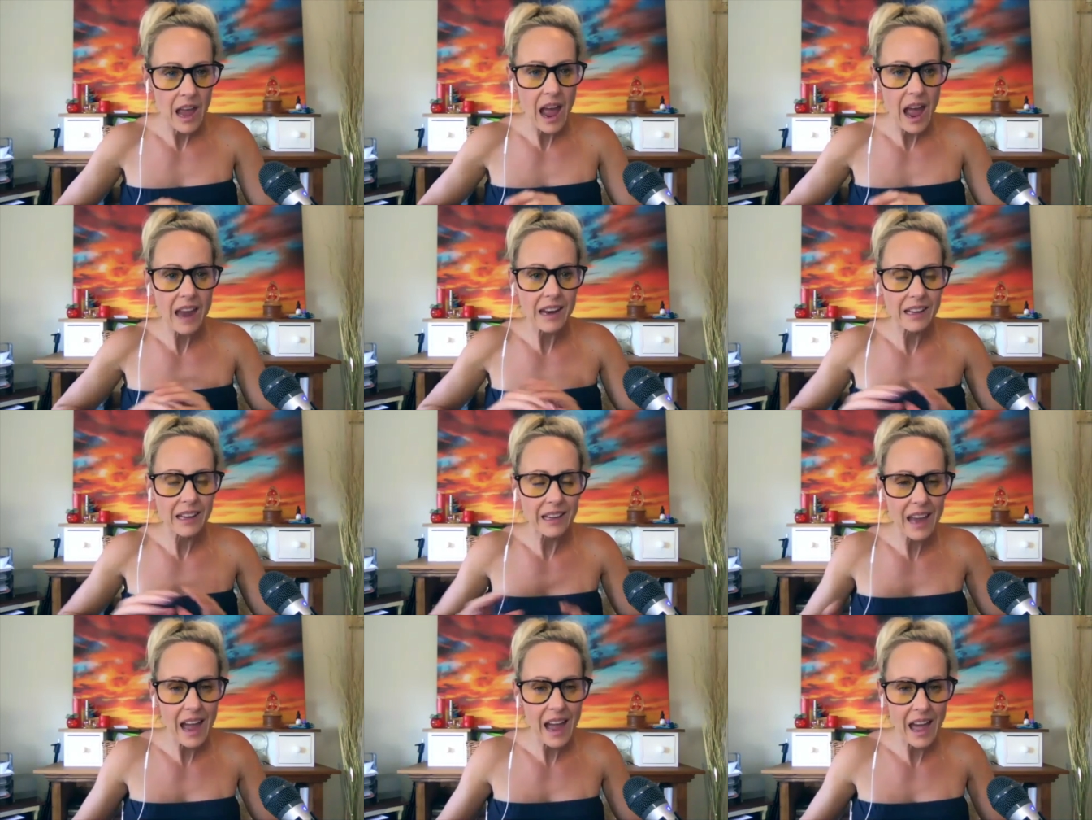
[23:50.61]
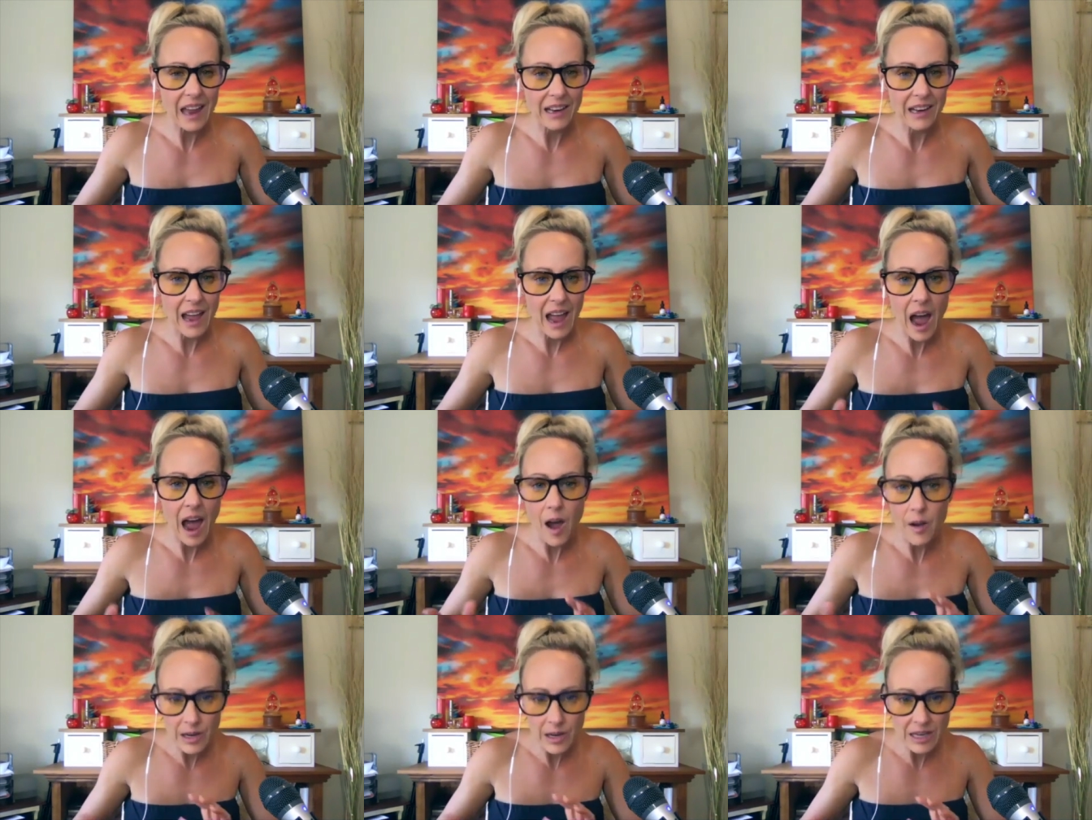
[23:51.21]
And again,
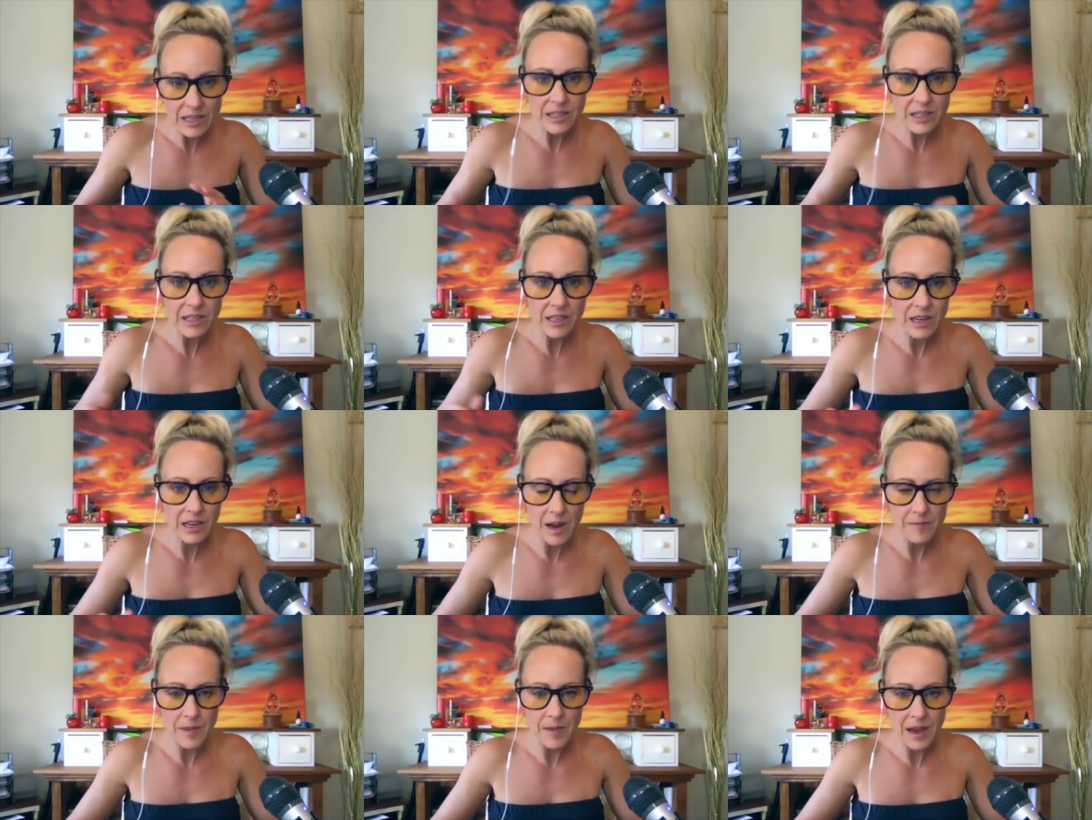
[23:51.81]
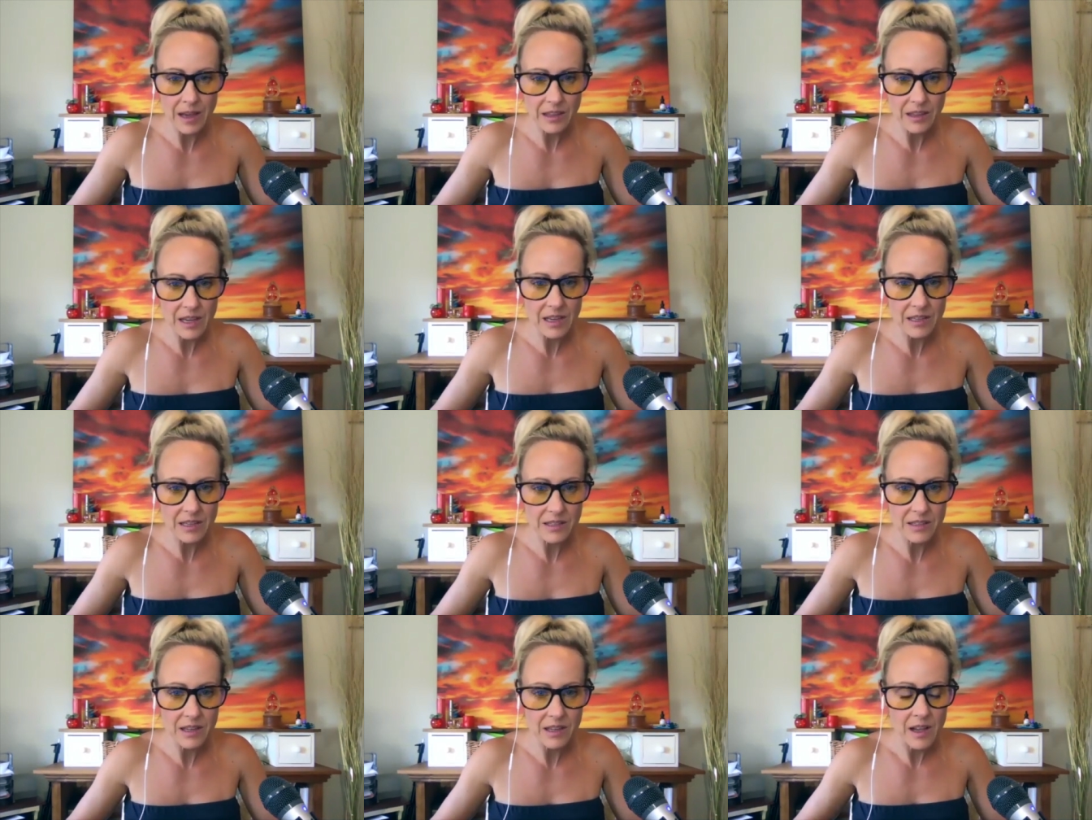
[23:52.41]
how easy did I make
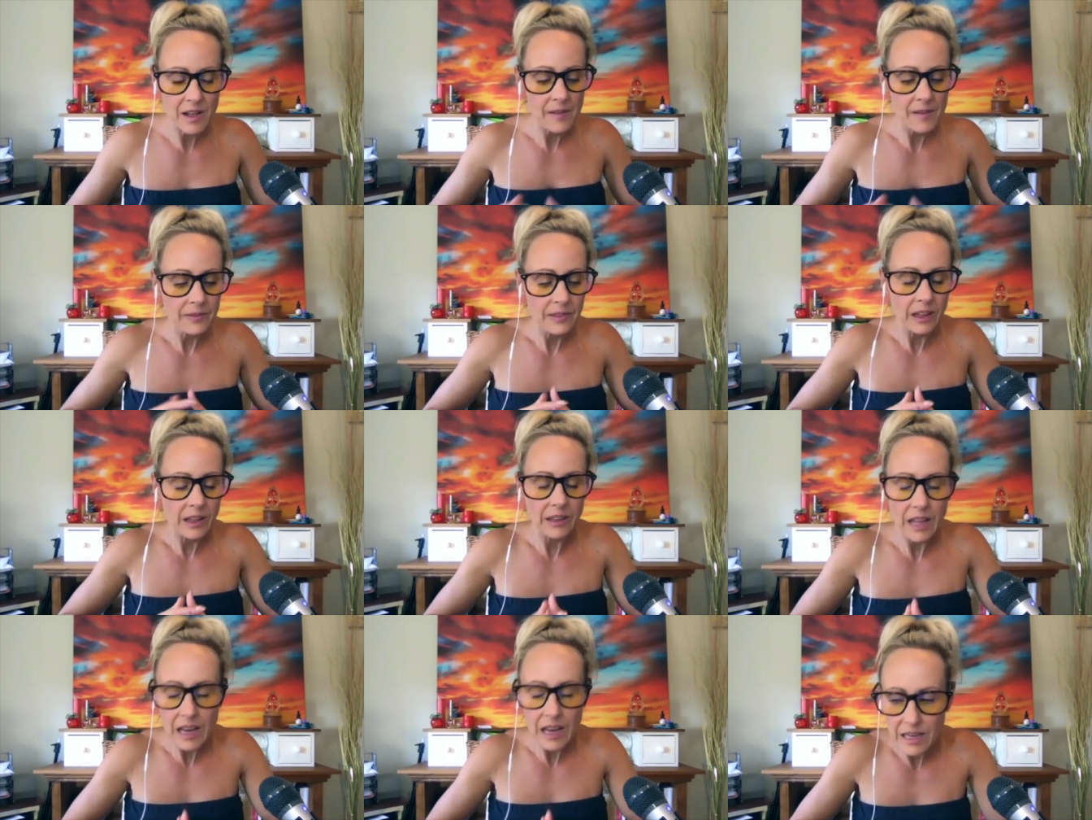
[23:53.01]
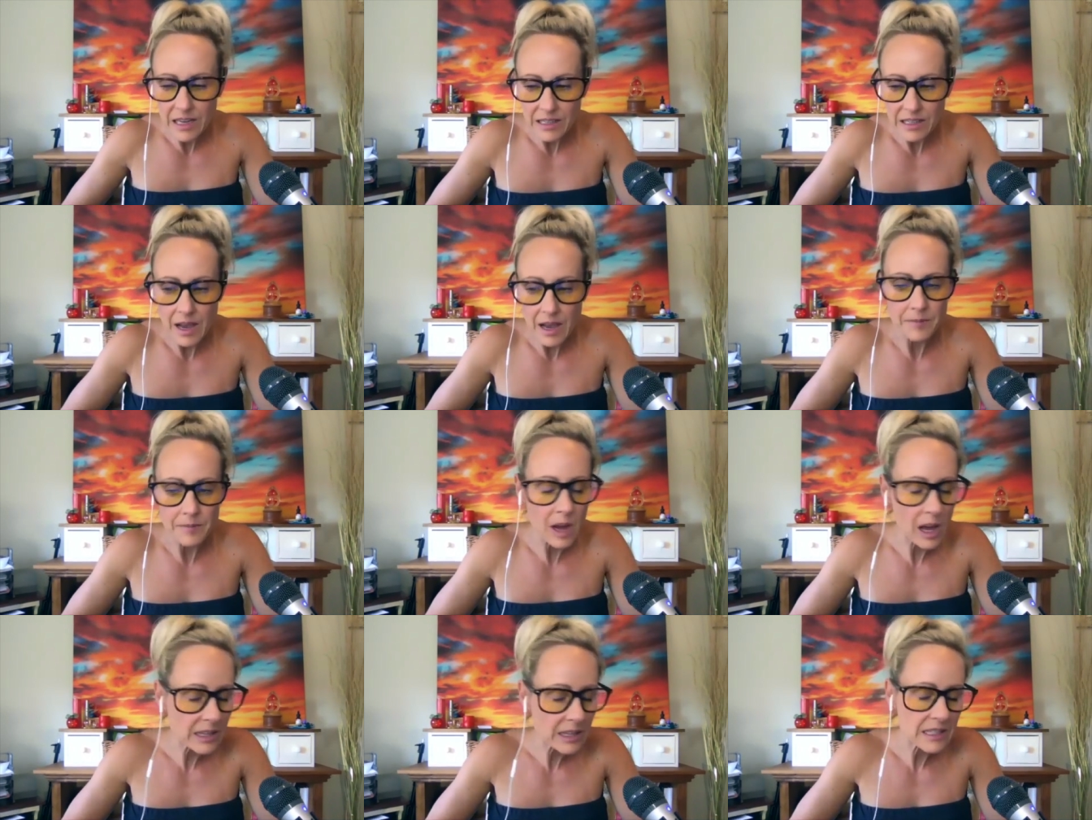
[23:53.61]
this? Ladies,
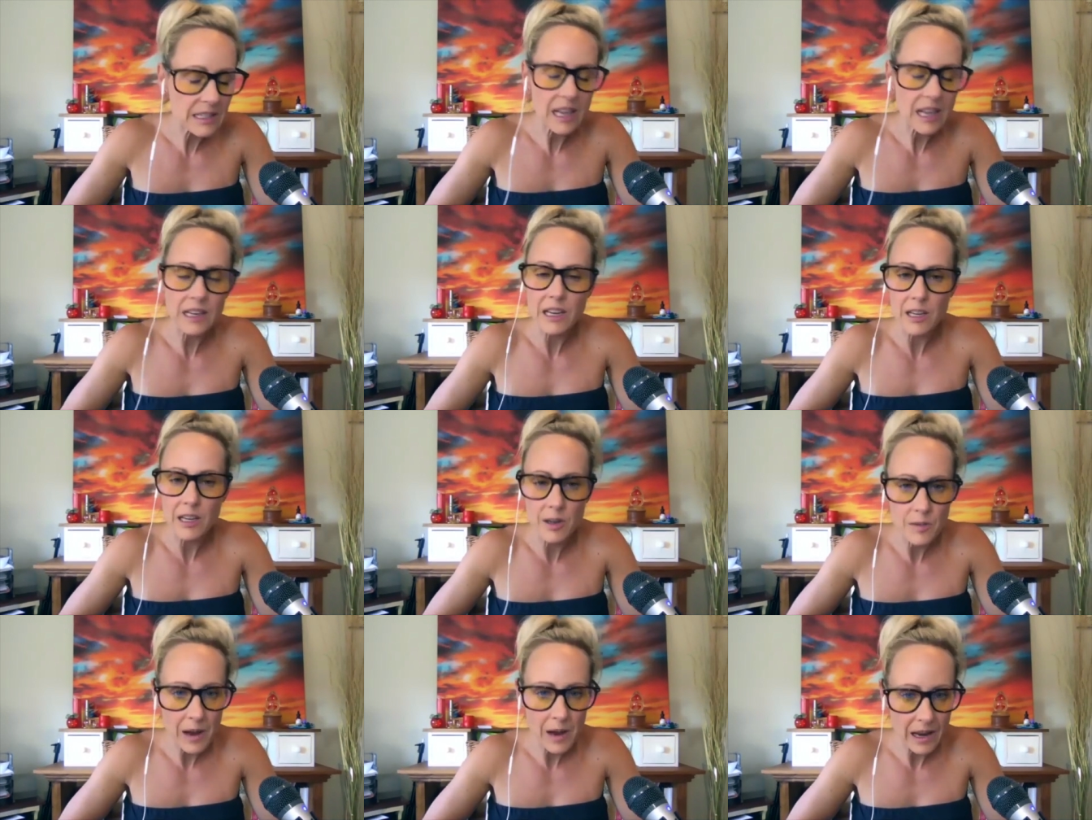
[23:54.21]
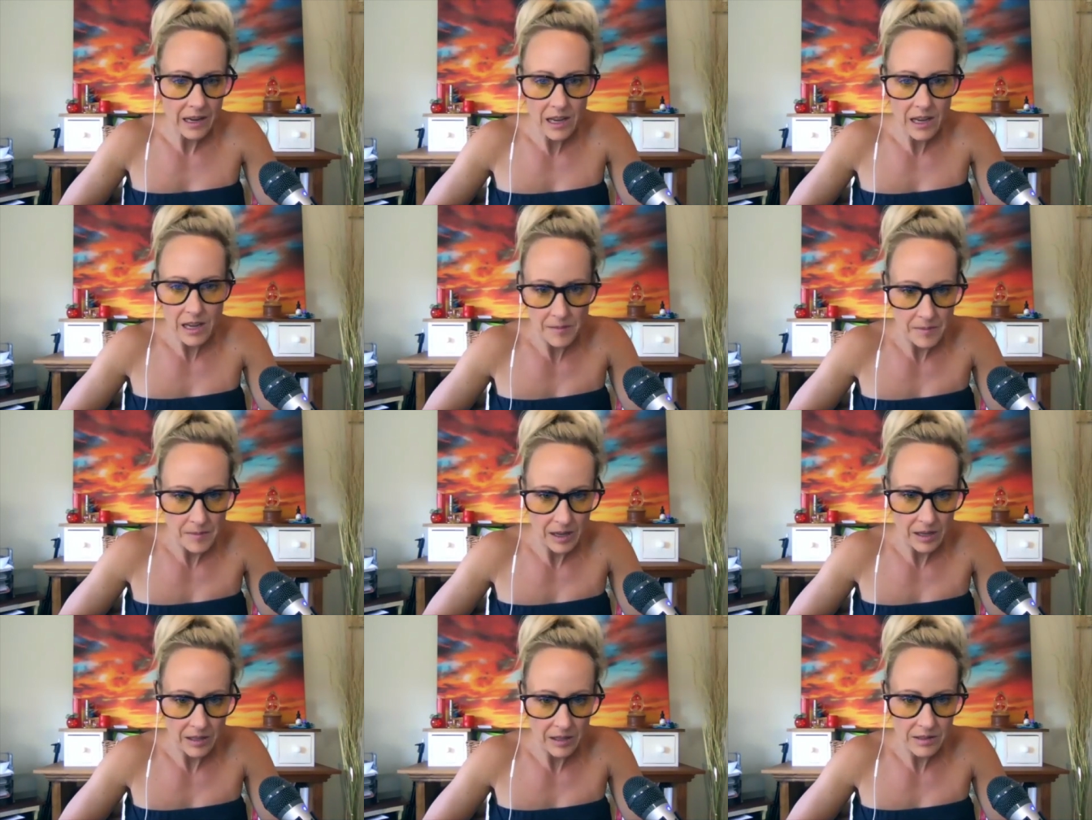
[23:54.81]
I'm not sending you any
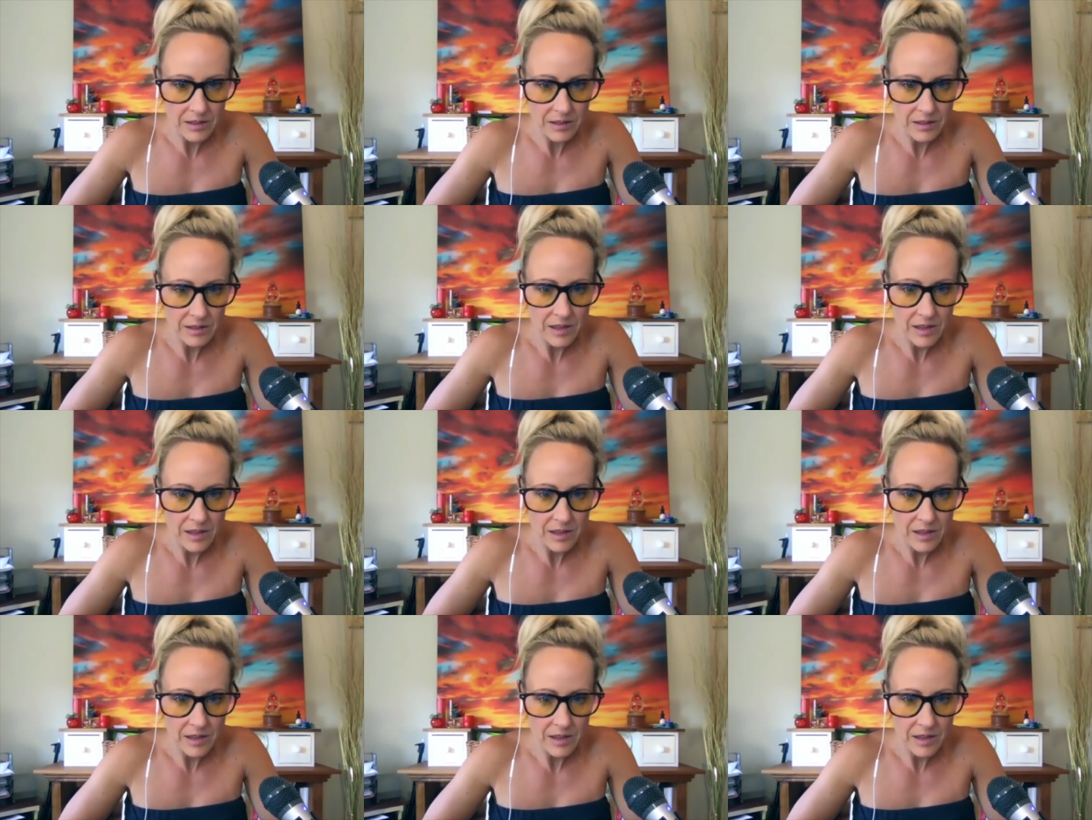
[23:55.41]
emails.